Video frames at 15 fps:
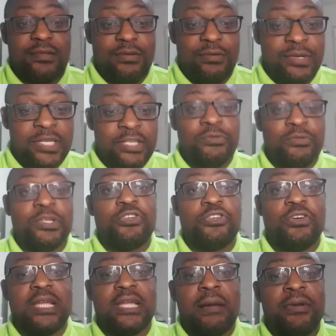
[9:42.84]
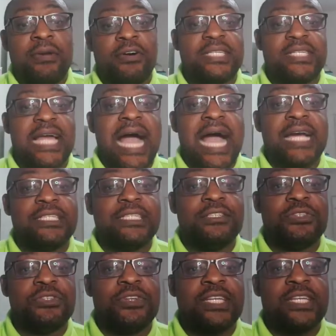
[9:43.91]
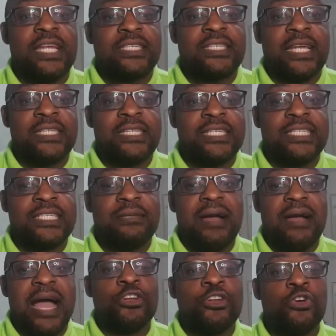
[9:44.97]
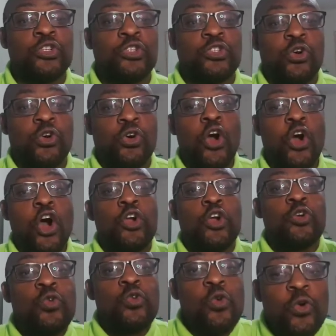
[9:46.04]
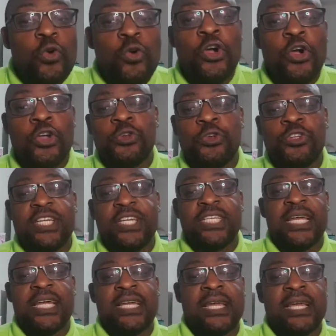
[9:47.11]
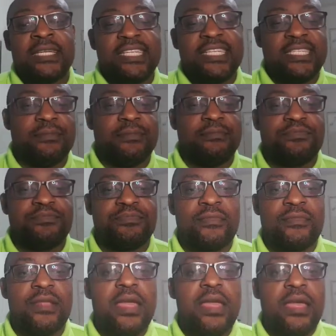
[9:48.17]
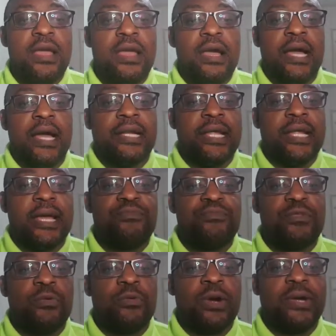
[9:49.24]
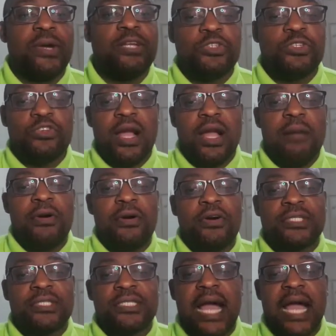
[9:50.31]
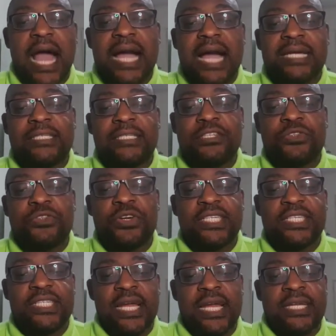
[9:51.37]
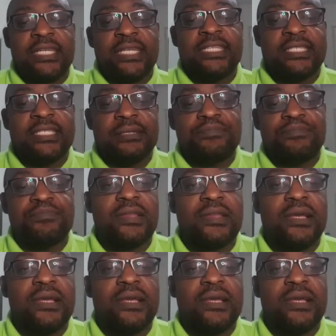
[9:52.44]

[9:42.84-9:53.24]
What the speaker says: We talked about act utilitarianism and also rule utilitarianism. And when we talk about act utilitarianism,